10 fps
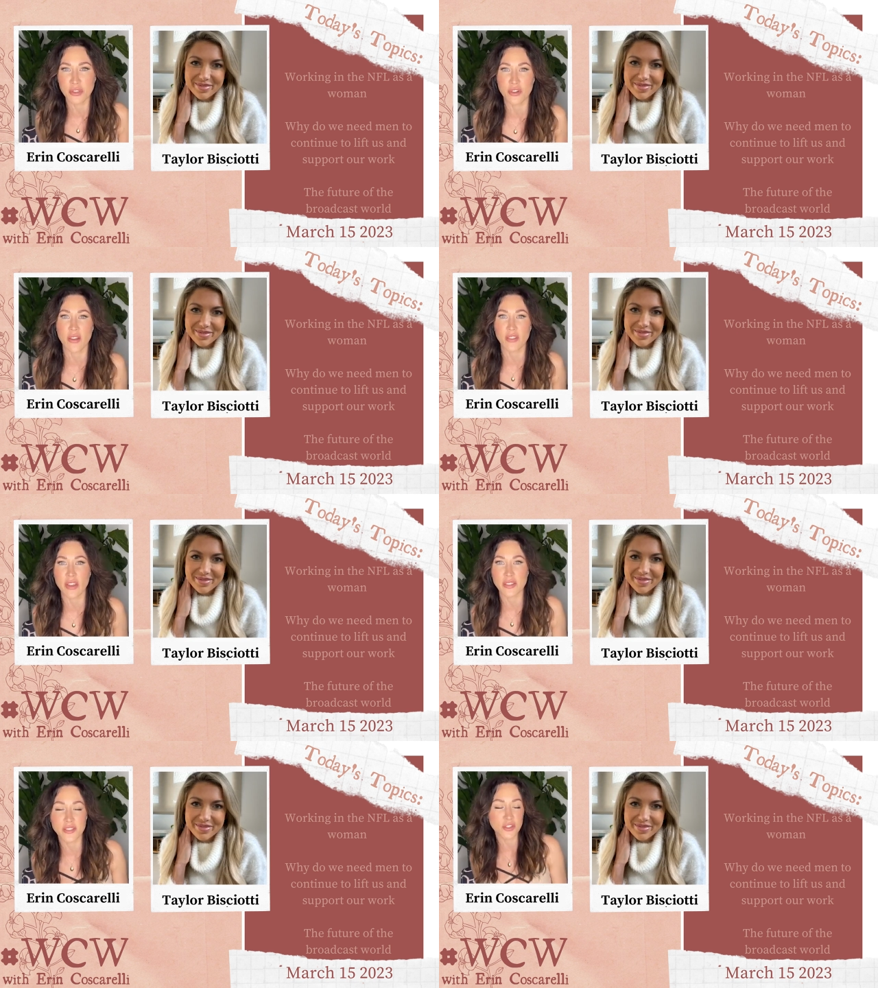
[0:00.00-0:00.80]
Speaker 1: driver.
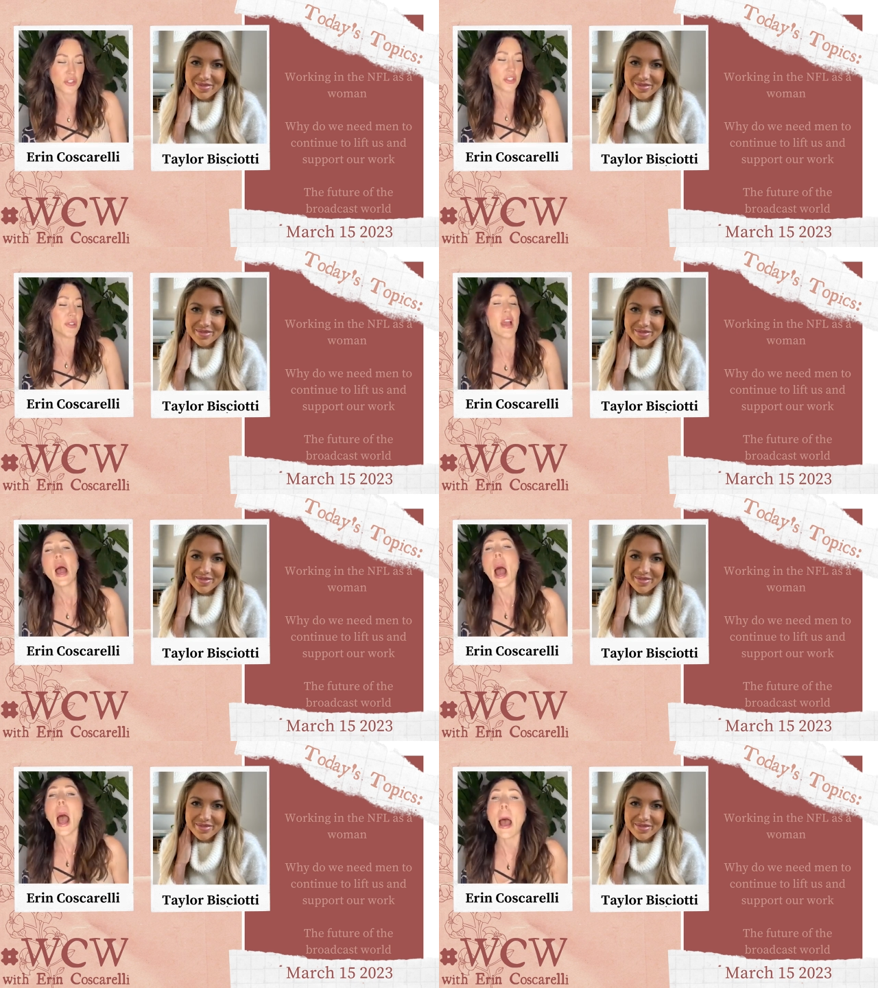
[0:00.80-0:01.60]
That's true.
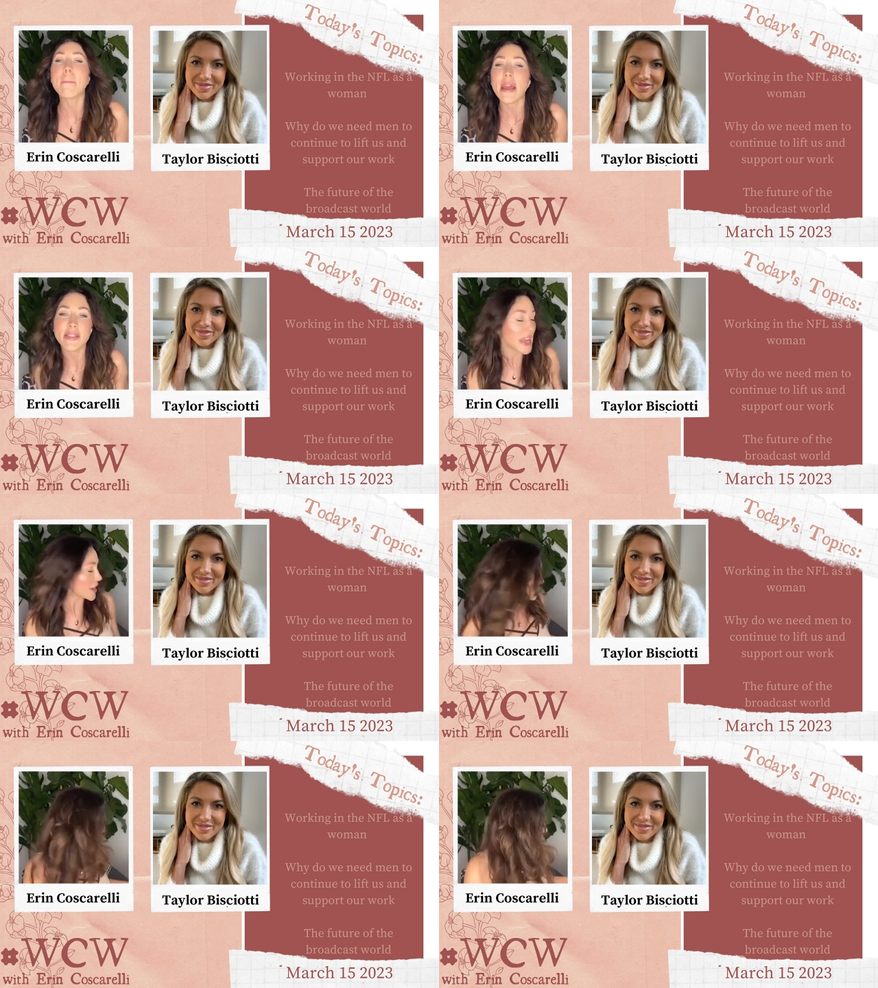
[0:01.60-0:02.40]
Um, but
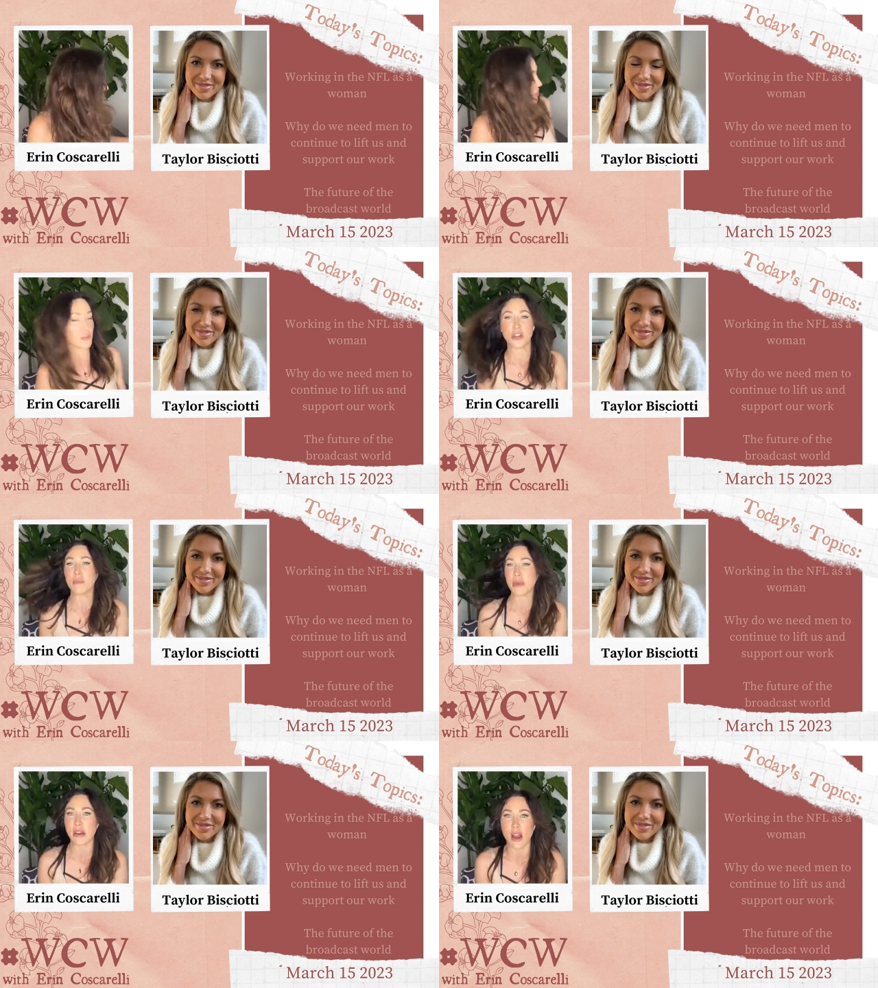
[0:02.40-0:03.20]
thank you so much for
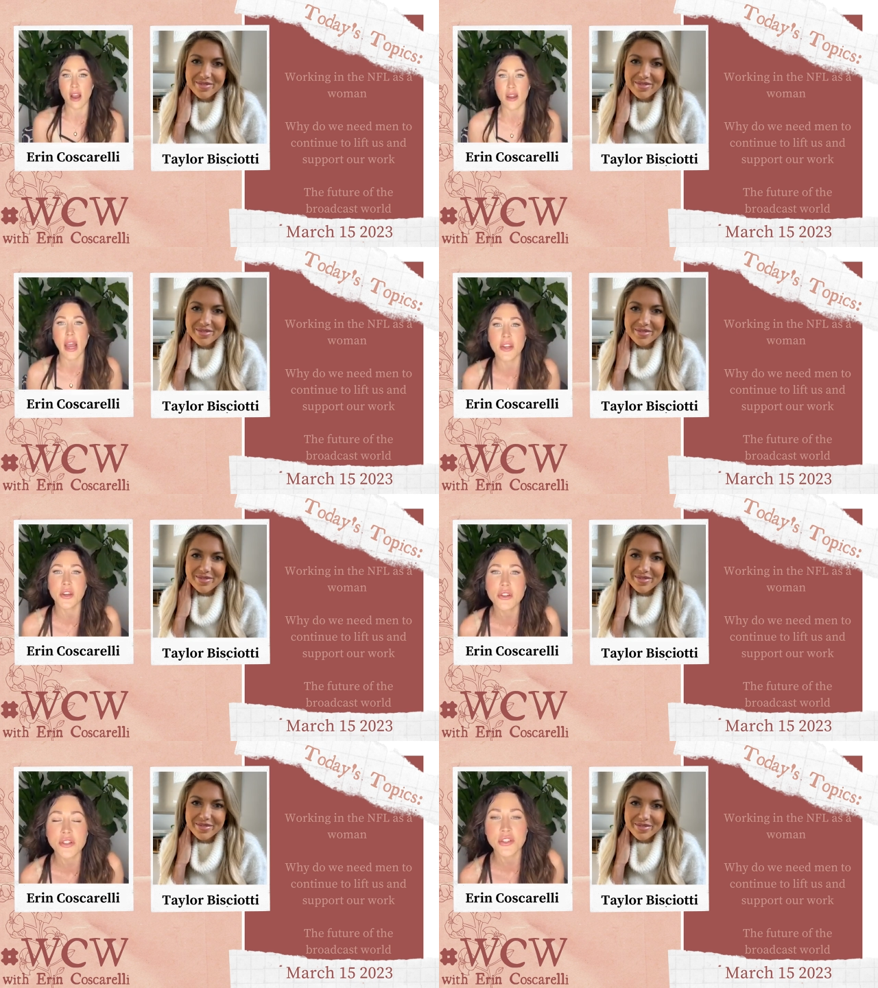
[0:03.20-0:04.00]
jumping on. I
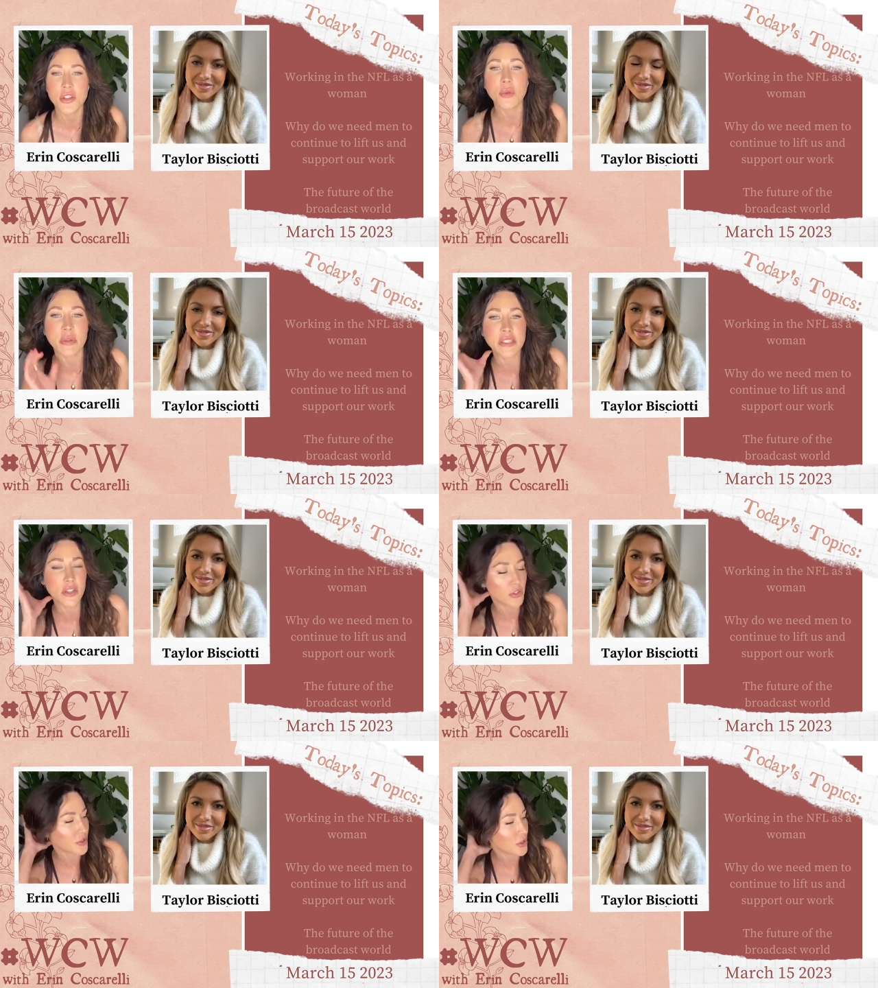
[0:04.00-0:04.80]
know you're so
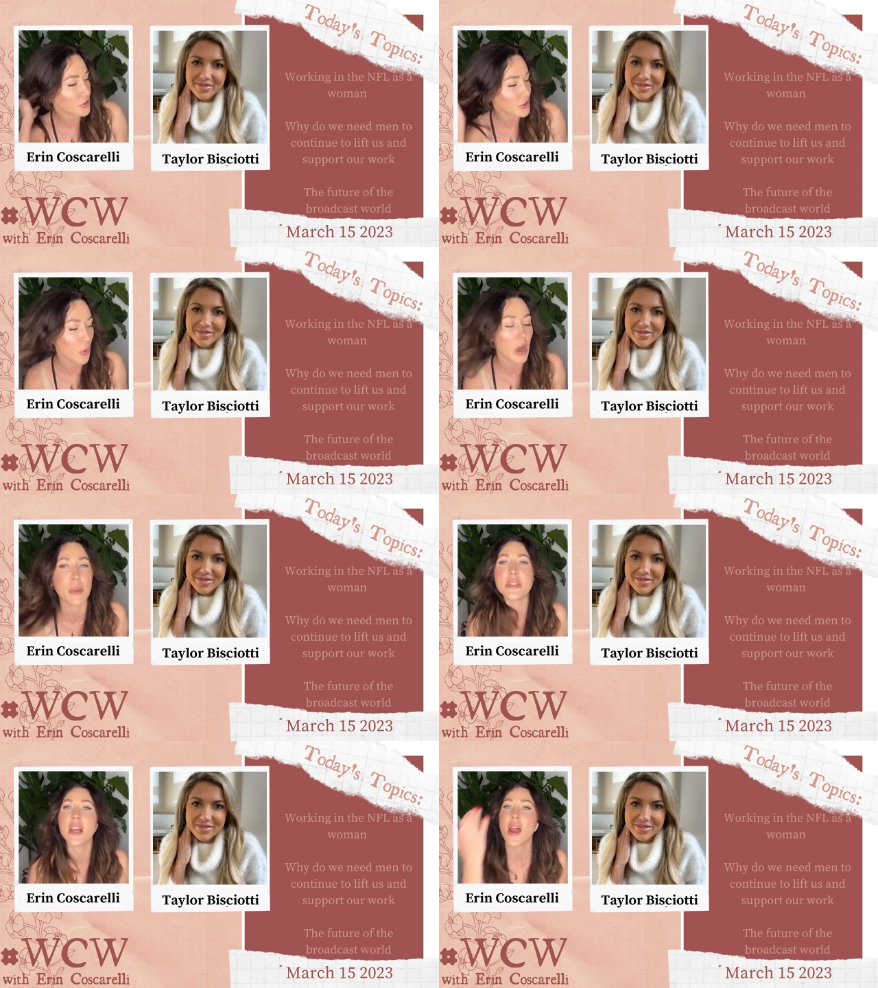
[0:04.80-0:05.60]
busy, you're so
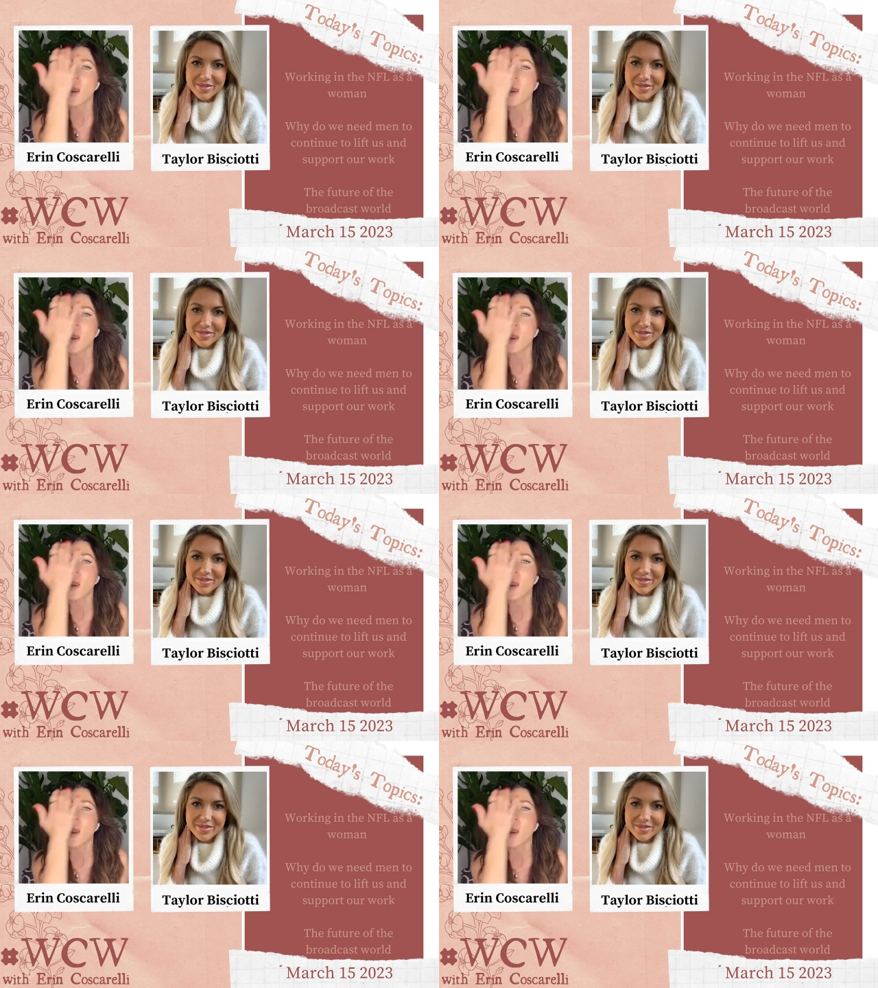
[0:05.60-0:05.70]
swamped.